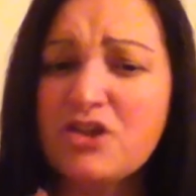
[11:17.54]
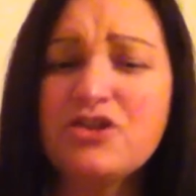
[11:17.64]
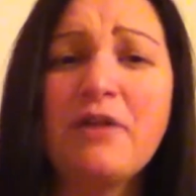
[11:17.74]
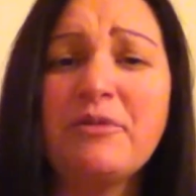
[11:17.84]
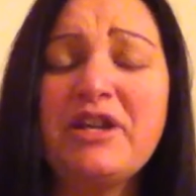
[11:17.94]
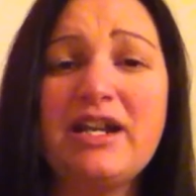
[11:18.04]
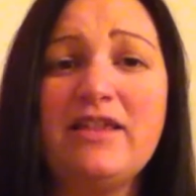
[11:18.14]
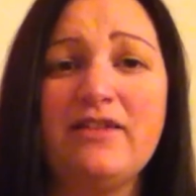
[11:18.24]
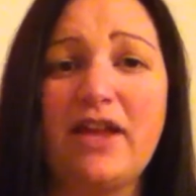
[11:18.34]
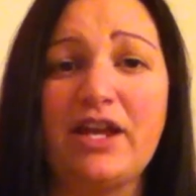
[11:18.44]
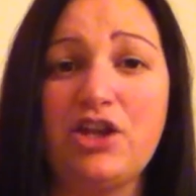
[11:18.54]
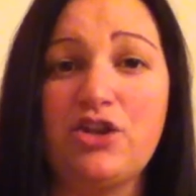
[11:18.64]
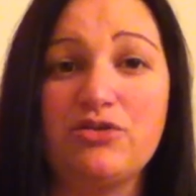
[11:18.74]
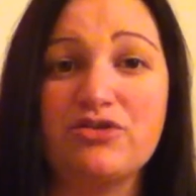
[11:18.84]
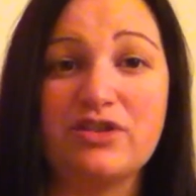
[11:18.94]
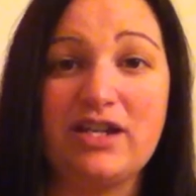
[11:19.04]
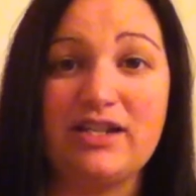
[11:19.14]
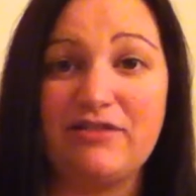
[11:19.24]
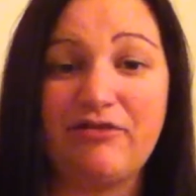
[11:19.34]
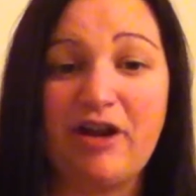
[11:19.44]
there's not really anything like
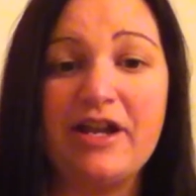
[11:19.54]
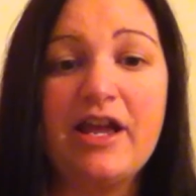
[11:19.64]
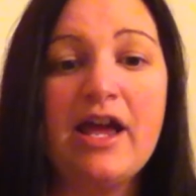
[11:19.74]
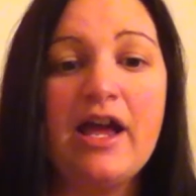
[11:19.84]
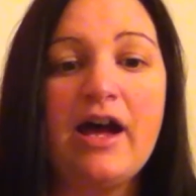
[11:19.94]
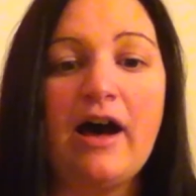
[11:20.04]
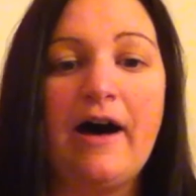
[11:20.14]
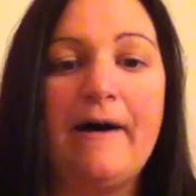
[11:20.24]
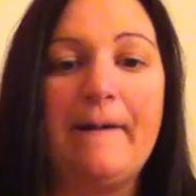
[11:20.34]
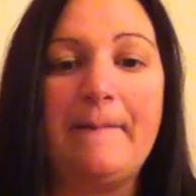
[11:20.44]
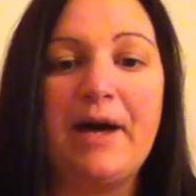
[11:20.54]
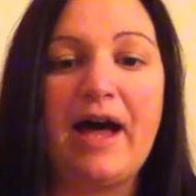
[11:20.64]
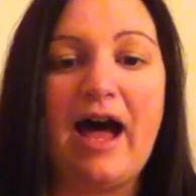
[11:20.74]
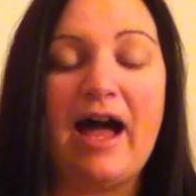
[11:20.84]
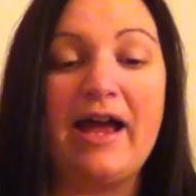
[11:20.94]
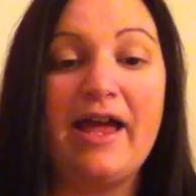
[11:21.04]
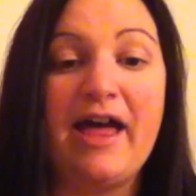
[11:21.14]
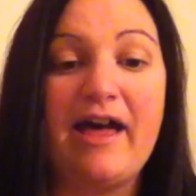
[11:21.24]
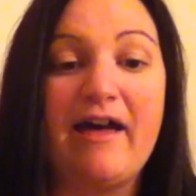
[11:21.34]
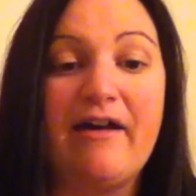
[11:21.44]
hugely different. I
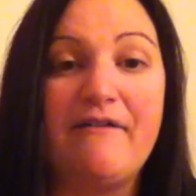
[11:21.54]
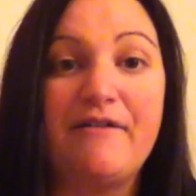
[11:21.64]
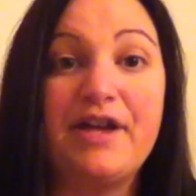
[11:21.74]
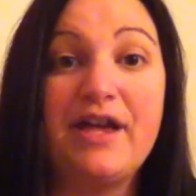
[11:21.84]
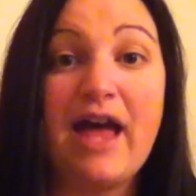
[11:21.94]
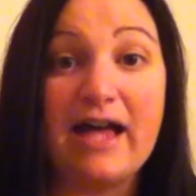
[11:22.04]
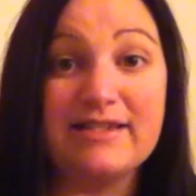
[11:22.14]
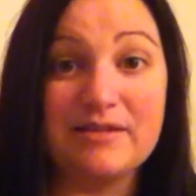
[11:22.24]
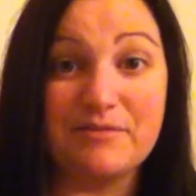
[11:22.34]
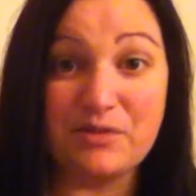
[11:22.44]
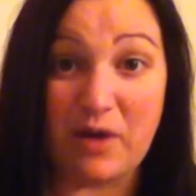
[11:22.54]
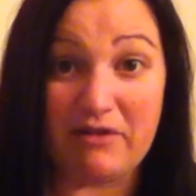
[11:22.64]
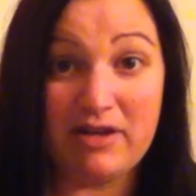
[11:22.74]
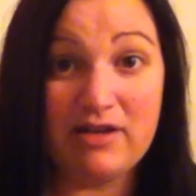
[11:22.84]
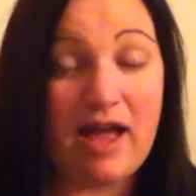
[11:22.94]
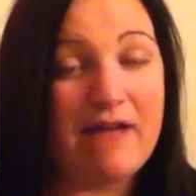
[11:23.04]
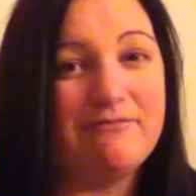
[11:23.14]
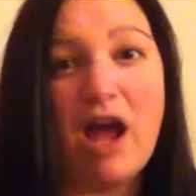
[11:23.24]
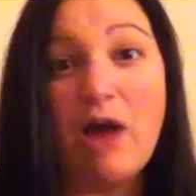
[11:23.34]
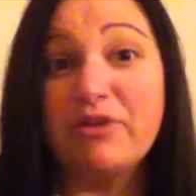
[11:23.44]
have had some swelling. I
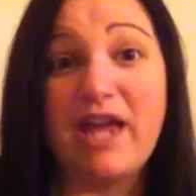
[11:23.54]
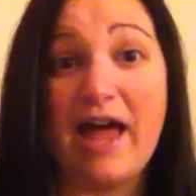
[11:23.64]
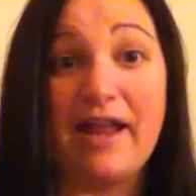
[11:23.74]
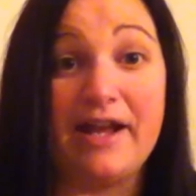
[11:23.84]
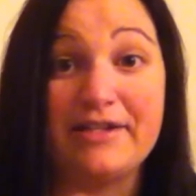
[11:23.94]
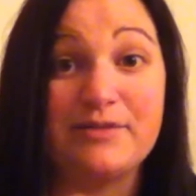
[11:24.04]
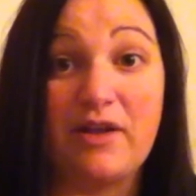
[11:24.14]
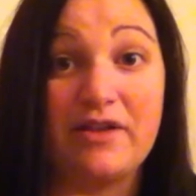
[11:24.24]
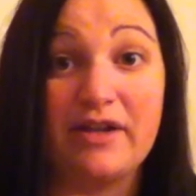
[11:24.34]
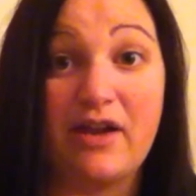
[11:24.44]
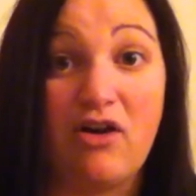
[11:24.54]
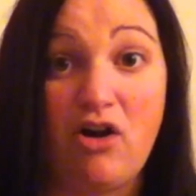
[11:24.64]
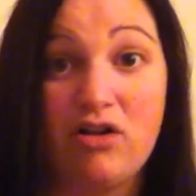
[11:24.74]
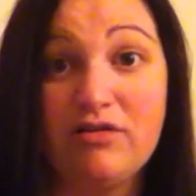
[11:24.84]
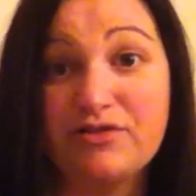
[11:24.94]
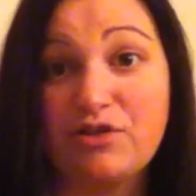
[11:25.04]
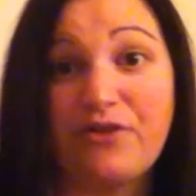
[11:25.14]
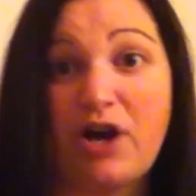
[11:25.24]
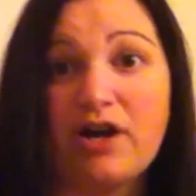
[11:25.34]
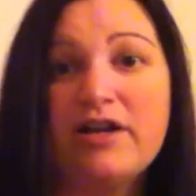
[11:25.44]
have not really had any swelling at all so
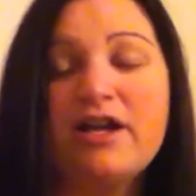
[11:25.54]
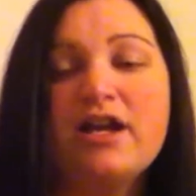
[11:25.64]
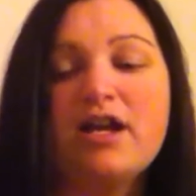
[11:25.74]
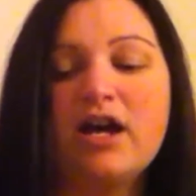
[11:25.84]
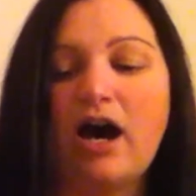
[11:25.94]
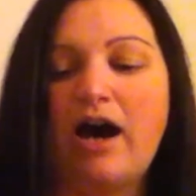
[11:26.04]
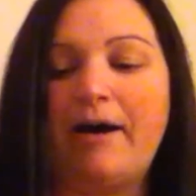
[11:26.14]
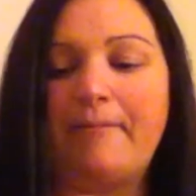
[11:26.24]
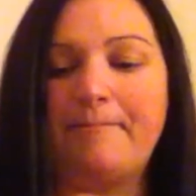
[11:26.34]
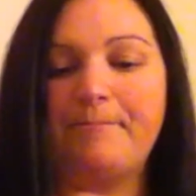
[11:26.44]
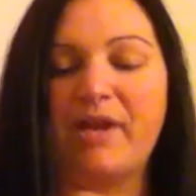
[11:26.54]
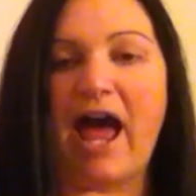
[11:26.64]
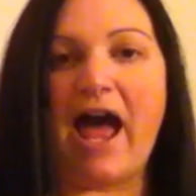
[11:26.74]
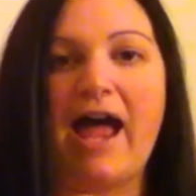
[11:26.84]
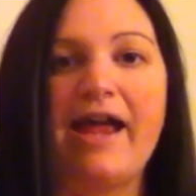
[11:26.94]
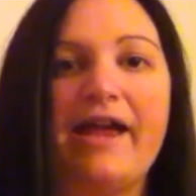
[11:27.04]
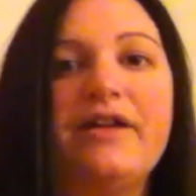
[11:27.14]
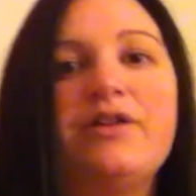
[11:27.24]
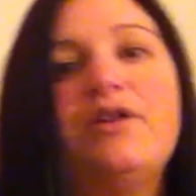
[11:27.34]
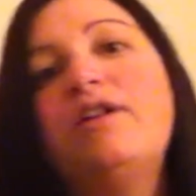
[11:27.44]
far. But I